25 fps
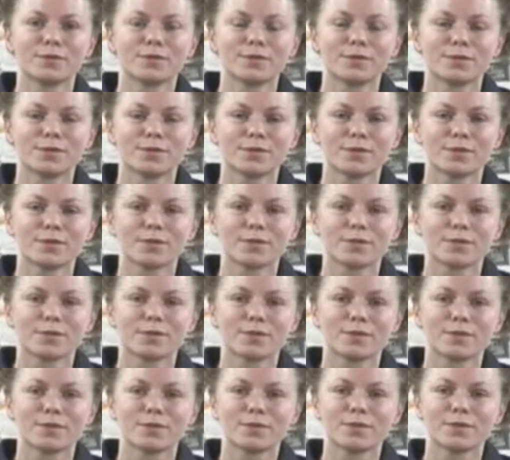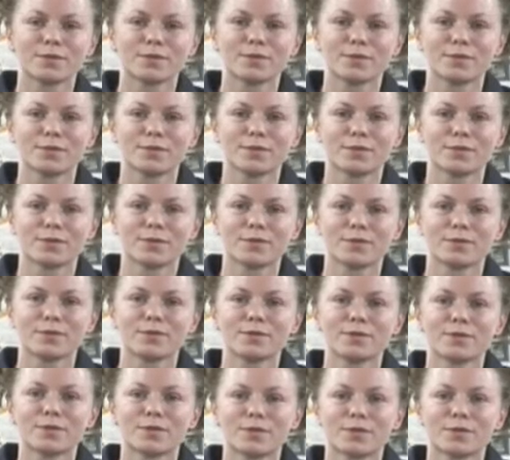
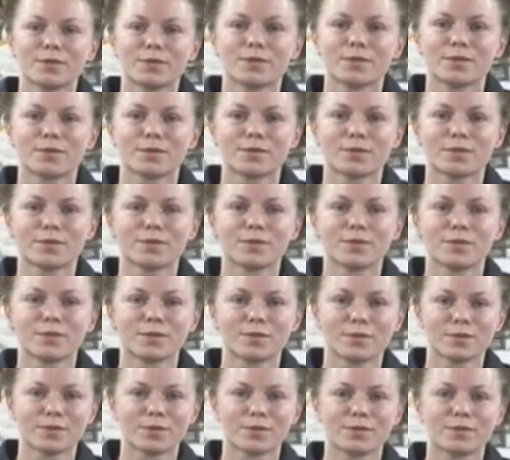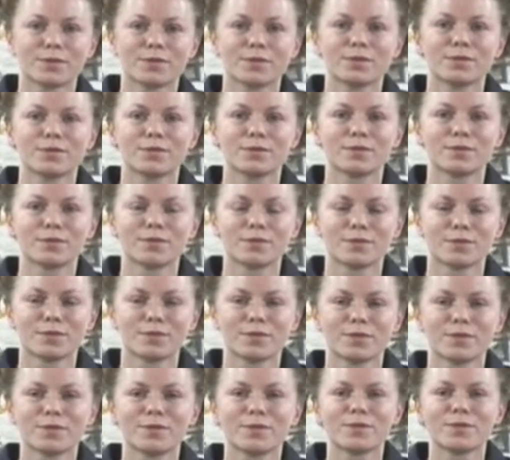
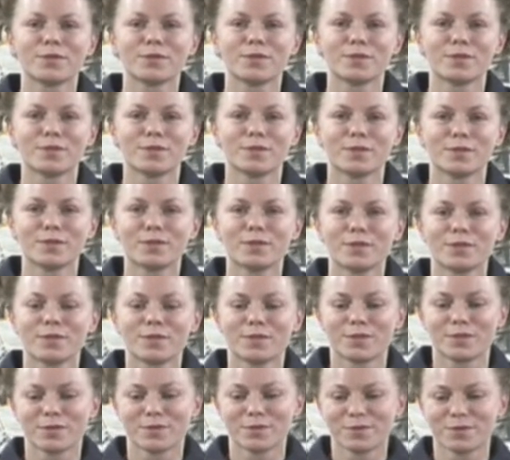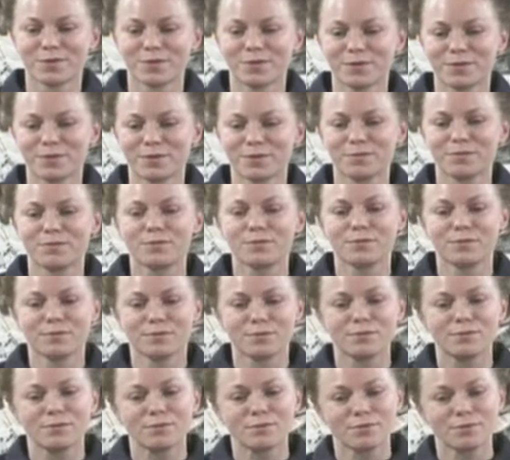
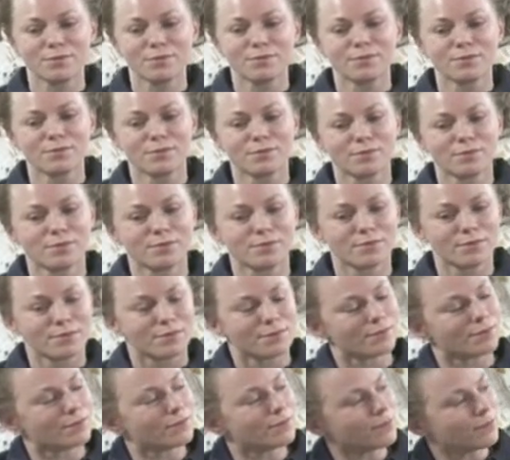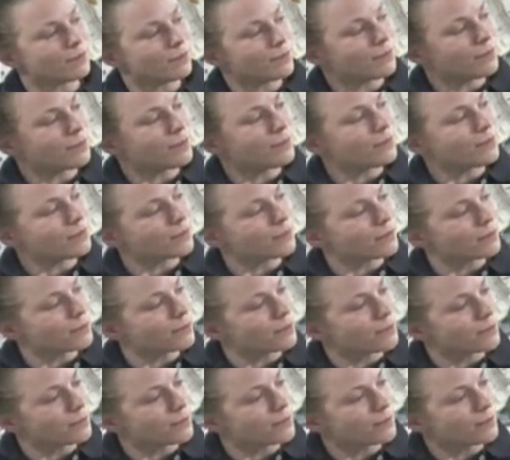The person shown says nothing.